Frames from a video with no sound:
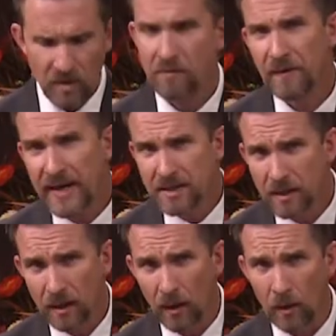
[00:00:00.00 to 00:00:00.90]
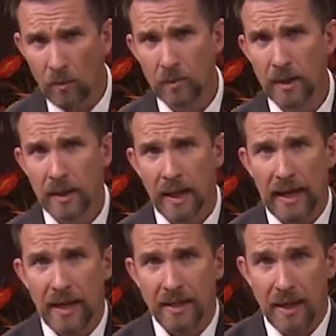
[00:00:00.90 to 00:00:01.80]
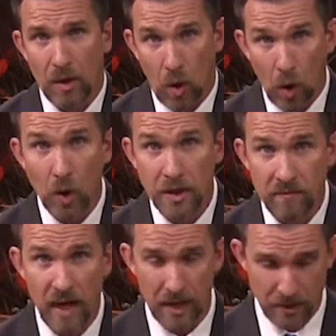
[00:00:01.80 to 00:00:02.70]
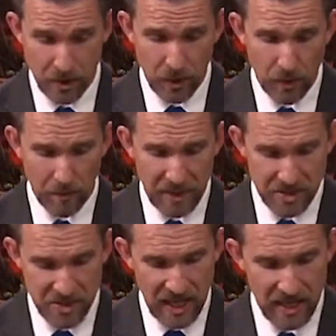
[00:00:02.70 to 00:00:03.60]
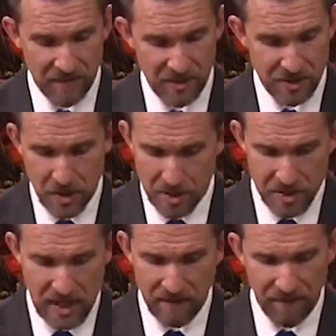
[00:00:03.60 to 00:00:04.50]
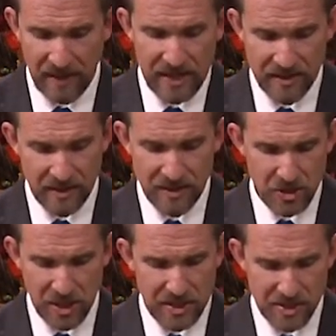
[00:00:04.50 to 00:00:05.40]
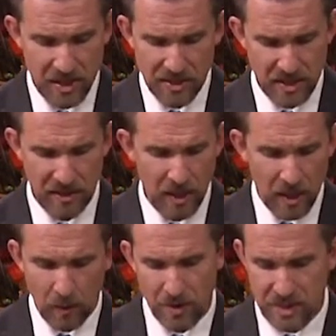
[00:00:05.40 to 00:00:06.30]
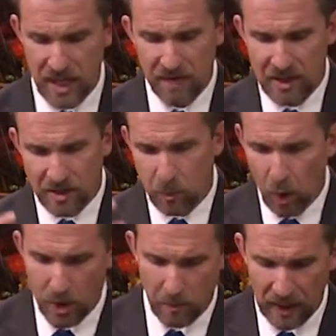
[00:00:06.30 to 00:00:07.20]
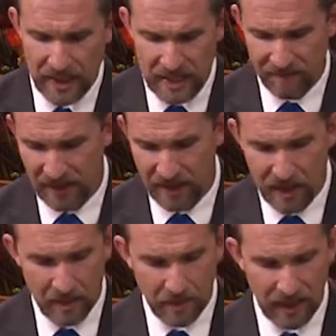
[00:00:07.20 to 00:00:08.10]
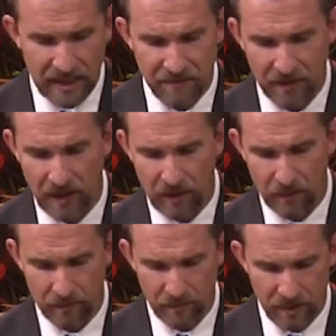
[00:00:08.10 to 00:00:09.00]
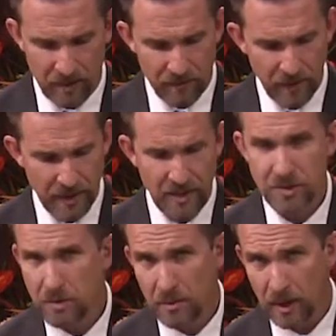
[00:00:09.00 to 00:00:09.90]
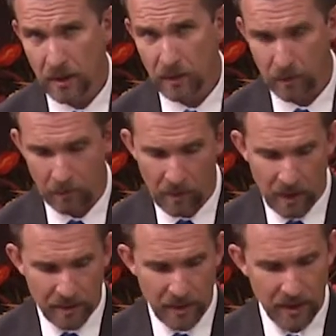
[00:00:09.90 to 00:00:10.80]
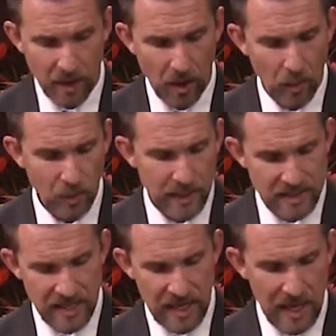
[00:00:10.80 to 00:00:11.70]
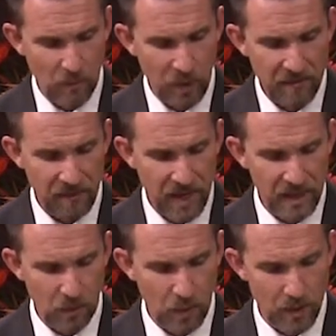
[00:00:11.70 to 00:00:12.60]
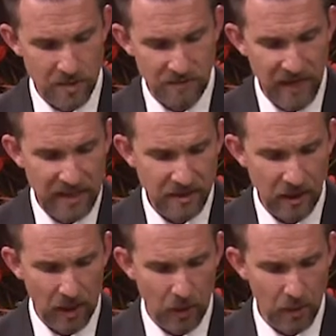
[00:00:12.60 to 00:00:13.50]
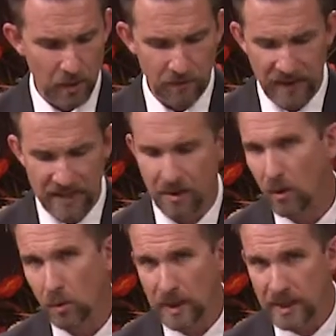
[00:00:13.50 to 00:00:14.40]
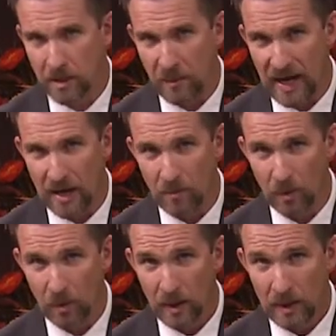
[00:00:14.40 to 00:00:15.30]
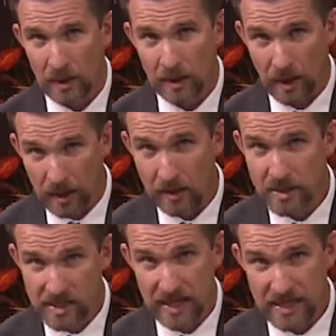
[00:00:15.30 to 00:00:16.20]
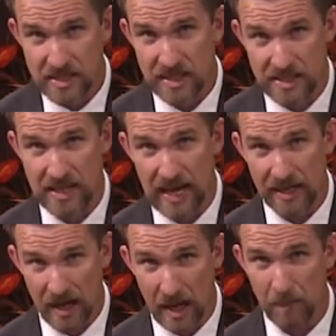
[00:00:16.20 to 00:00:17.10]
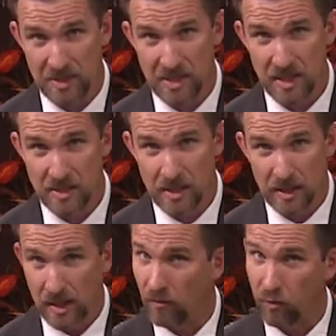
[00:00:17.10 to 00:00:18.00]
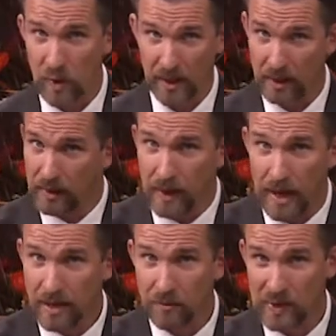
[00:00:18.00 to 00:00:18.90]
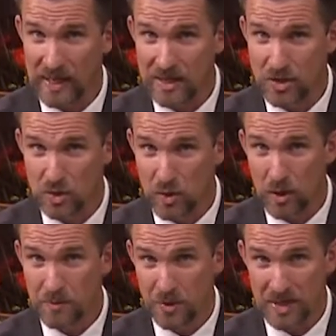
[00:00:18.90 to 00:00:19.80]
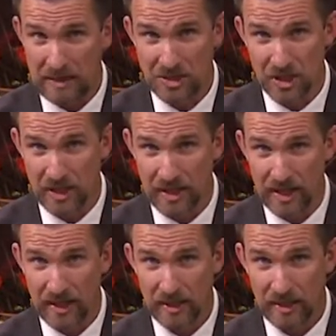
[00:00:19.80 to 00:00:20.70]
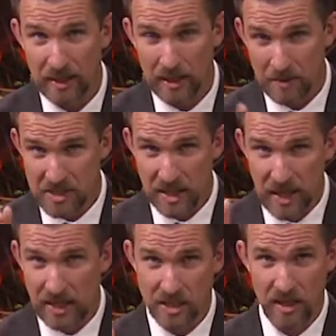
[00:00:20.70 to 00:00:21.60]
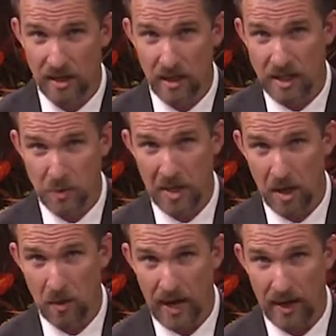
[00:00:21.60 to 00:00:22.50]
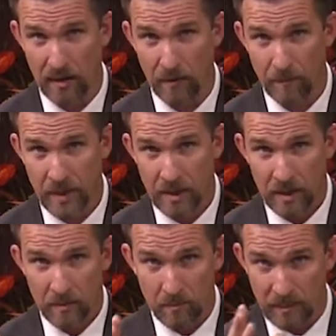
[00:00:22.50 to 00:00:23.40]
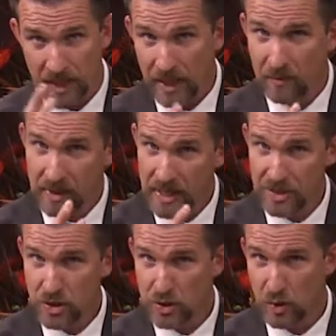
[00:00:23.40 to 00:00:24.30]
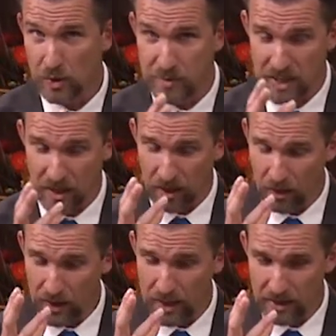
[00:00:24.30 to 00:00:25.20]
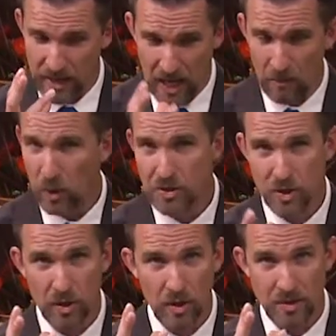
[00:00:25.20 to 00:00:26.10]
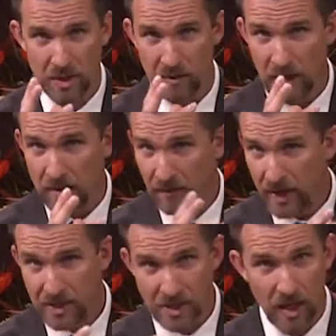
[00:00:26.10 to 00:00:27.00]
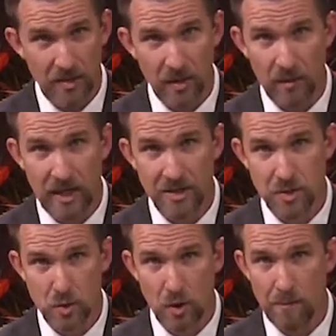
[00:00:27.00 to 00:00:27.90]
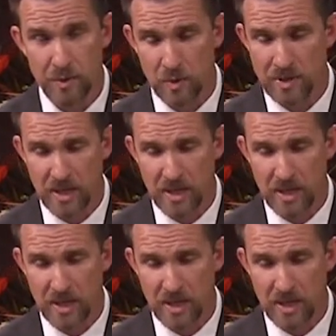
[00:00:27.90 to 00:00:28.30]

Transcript: faith alone and that all you've got to do to be saved is just have faith in Jesus and we're saved at the point of belief and belief alone. Friend, did you know that the only time we find the words faith alone or faith only in the Bible, God says the exact opposite of what a lot of religious groups are teaching today? Let me say that as clearly as we know how. Many religious groups, including the Cowboy Church and various other religious groups, will